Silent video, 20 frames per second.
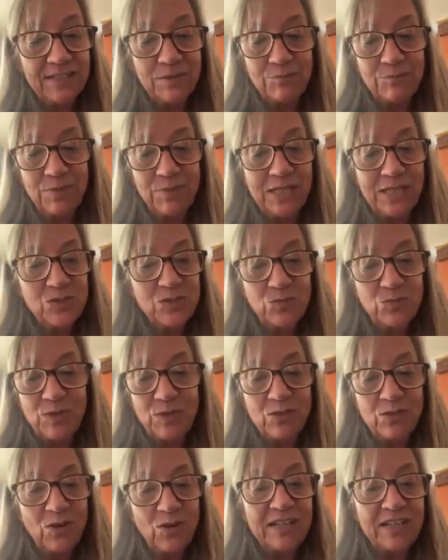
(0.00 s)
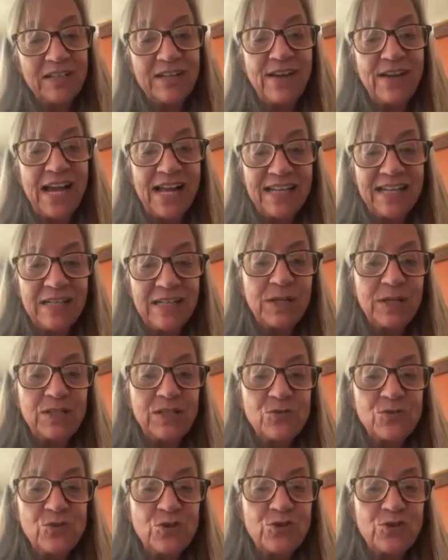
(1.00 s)
at him because we thought if
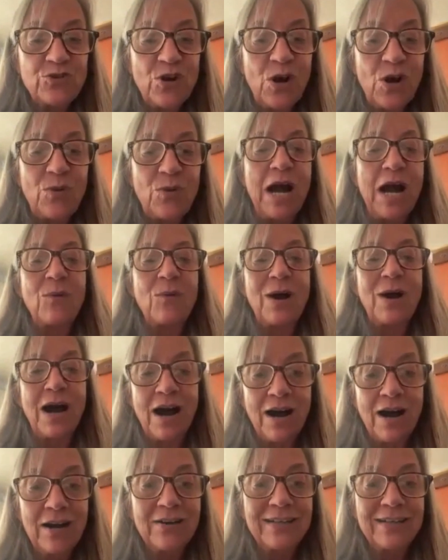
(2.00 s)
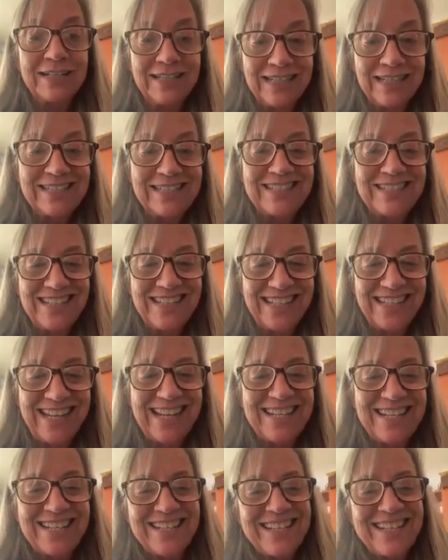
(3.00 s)
anybody should know how hard it is to
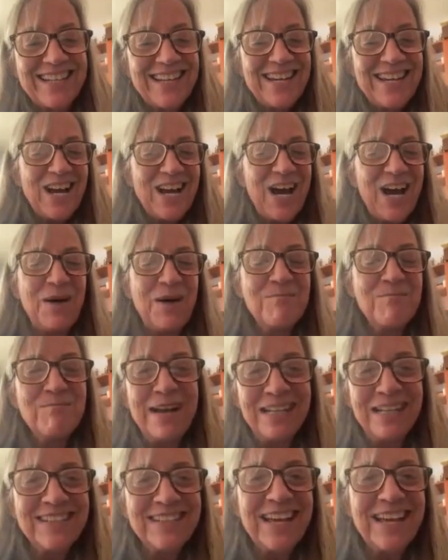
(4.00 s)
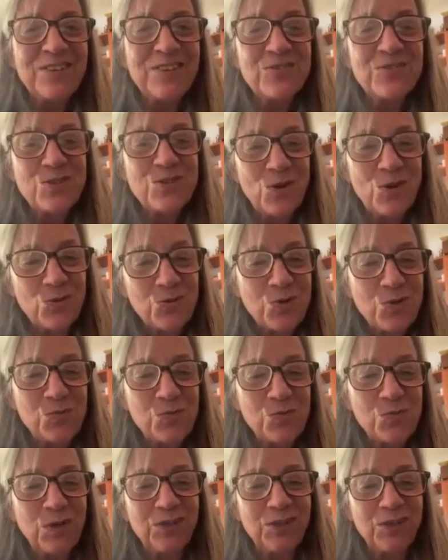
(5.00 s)
get a mental health
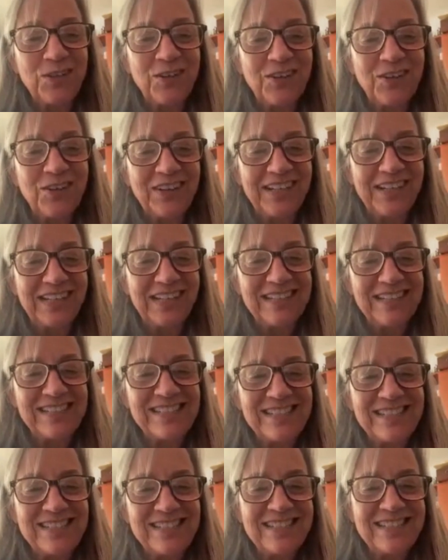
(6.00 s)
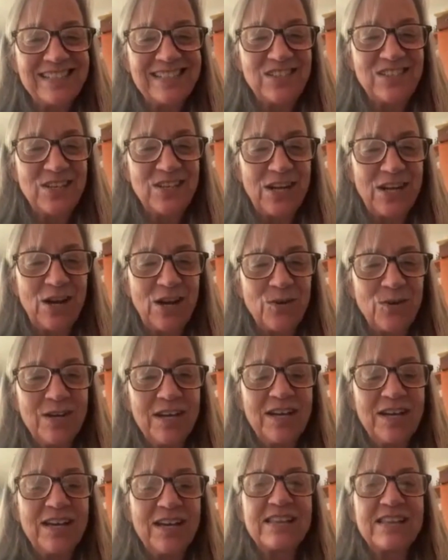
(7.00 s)
social worker, it's,
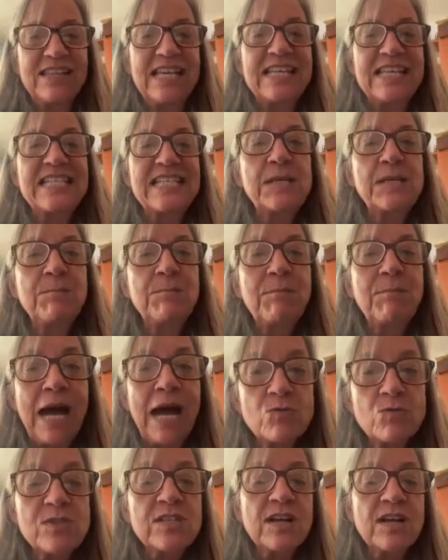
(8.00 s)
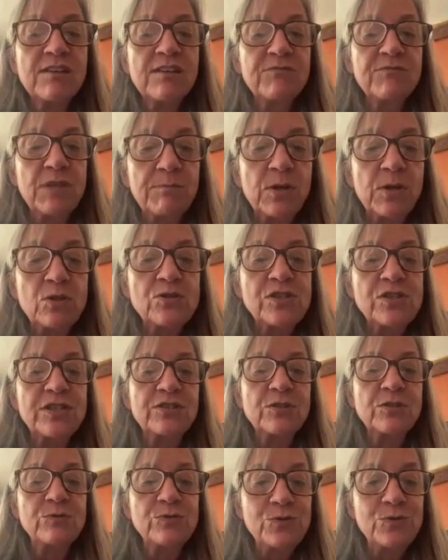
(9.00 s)
the spouse of the
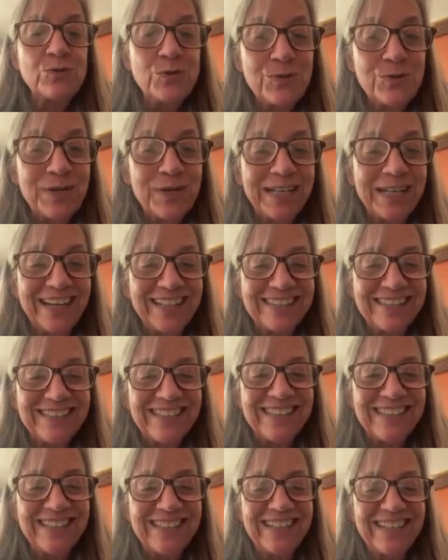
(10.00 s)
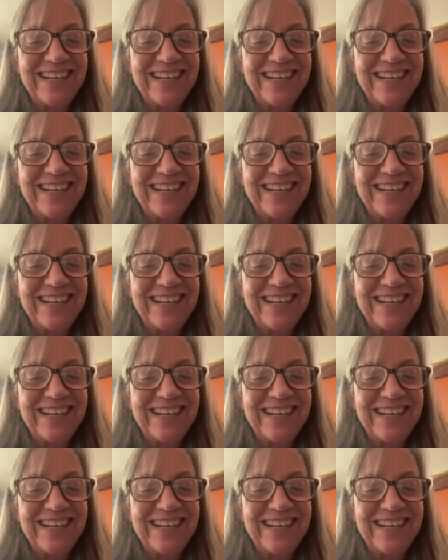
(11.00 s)
person who's doing it.